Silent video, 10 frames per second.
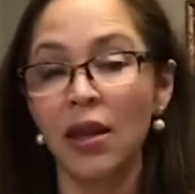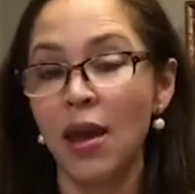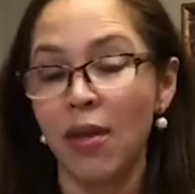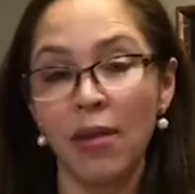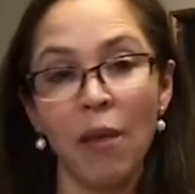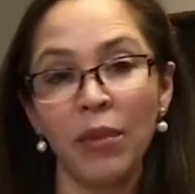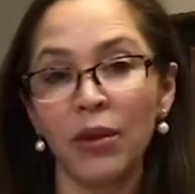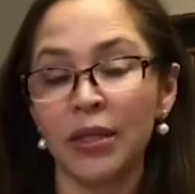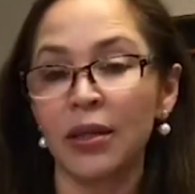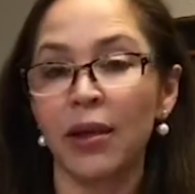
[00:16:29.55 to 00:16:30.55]
And that
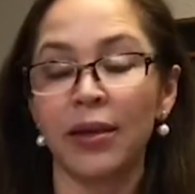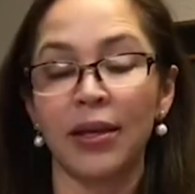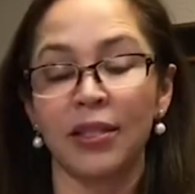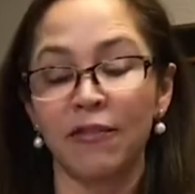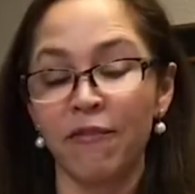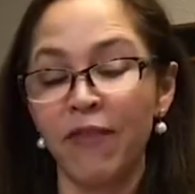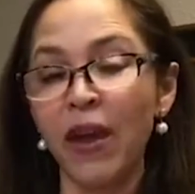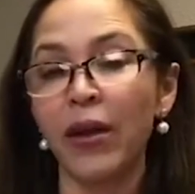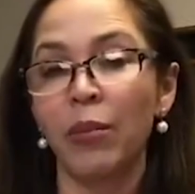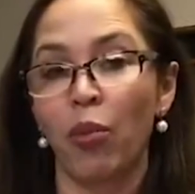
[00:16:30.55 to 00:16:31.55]
mucus lining is
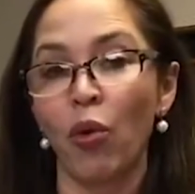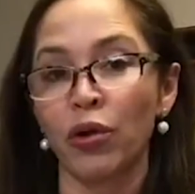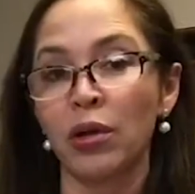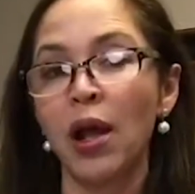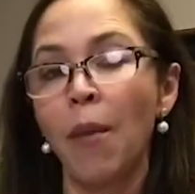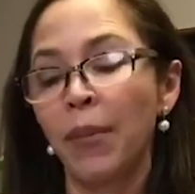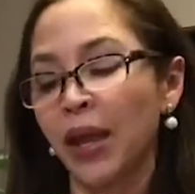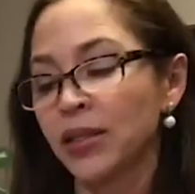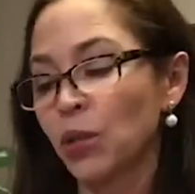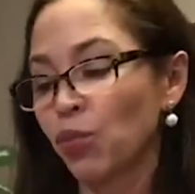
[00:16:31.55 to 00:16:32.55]
very important
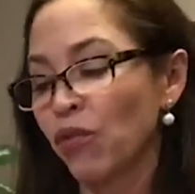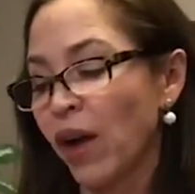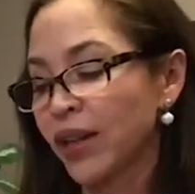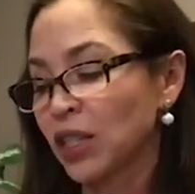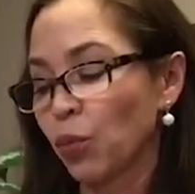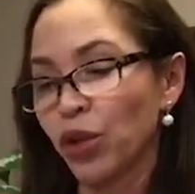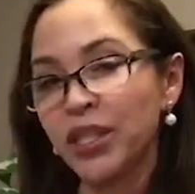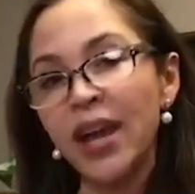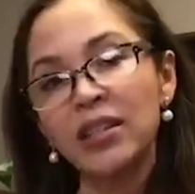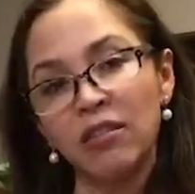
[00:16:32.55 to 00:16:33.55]
because it provides a
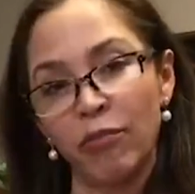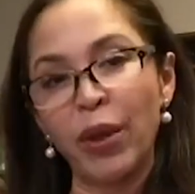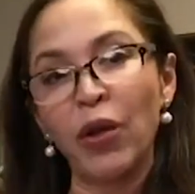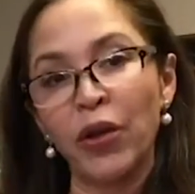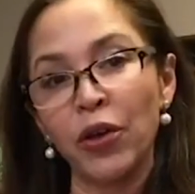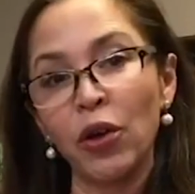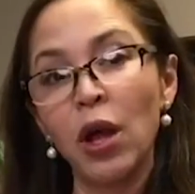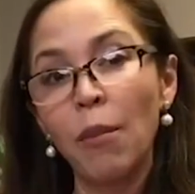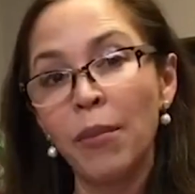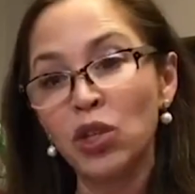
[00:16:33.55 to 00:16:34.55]
protective barrier
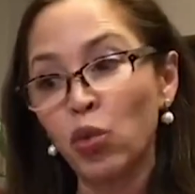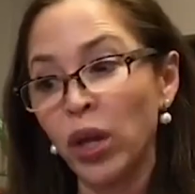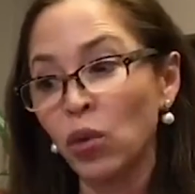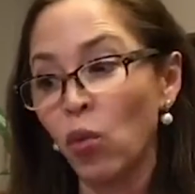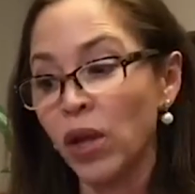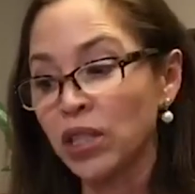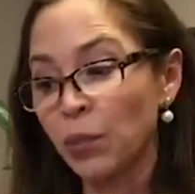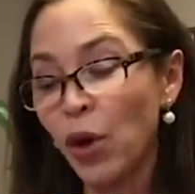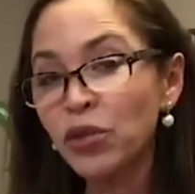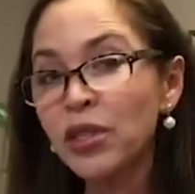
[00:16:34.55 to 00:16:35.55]
between what's
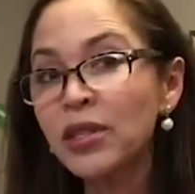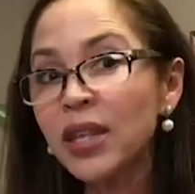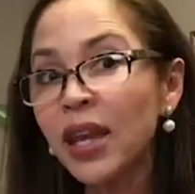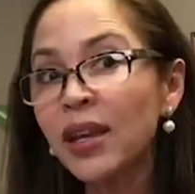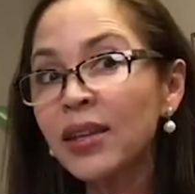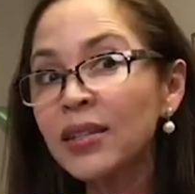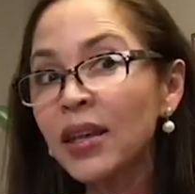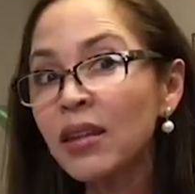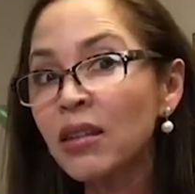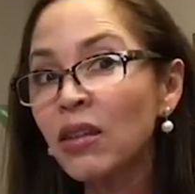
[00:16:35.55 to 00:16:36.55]
supposed to stay
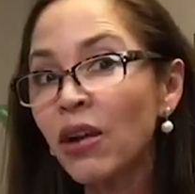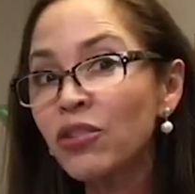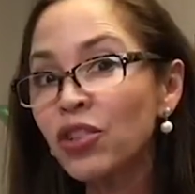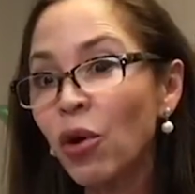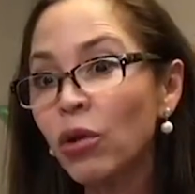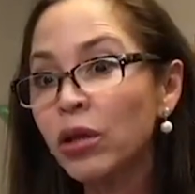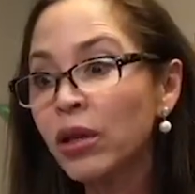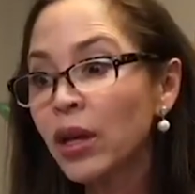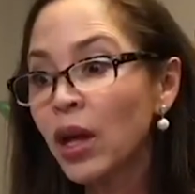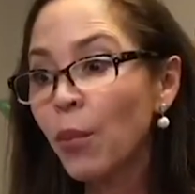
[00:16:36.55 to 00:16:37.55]
inside of the large colon,
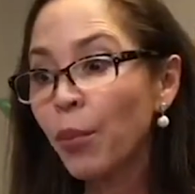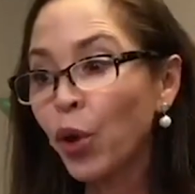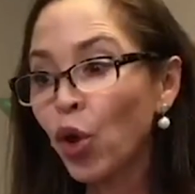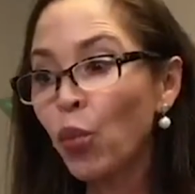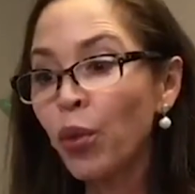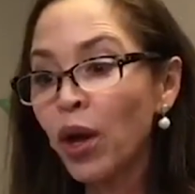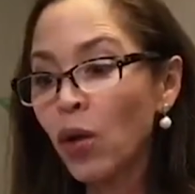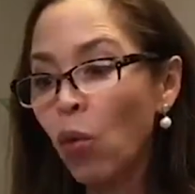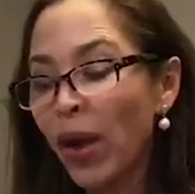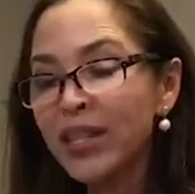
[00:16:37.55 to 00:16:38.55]
poop,
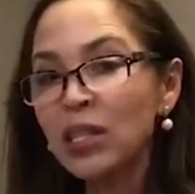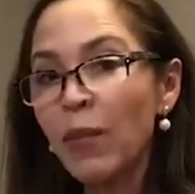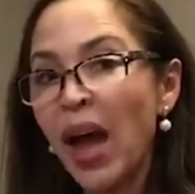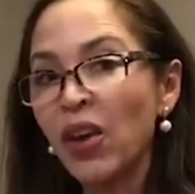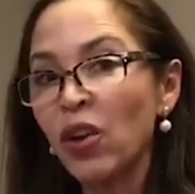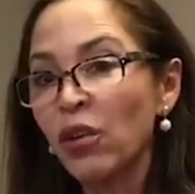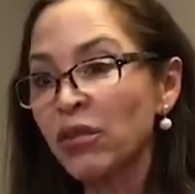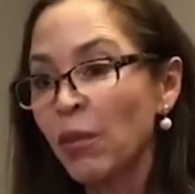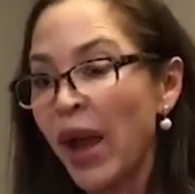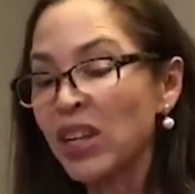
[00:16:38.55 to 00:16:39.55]
waste matter,
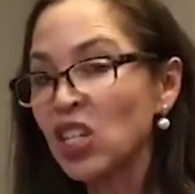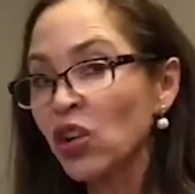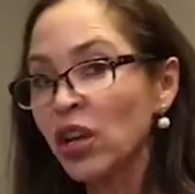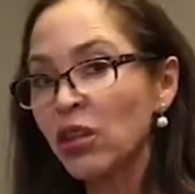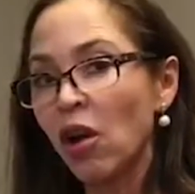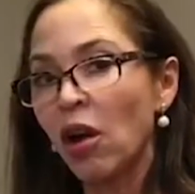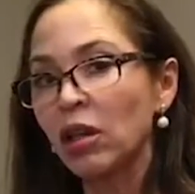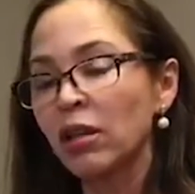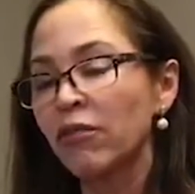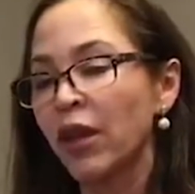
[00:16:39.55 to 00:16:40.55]
the bacteria that all
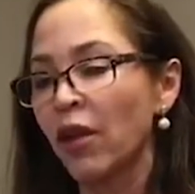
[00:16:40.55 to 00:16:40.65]
live there,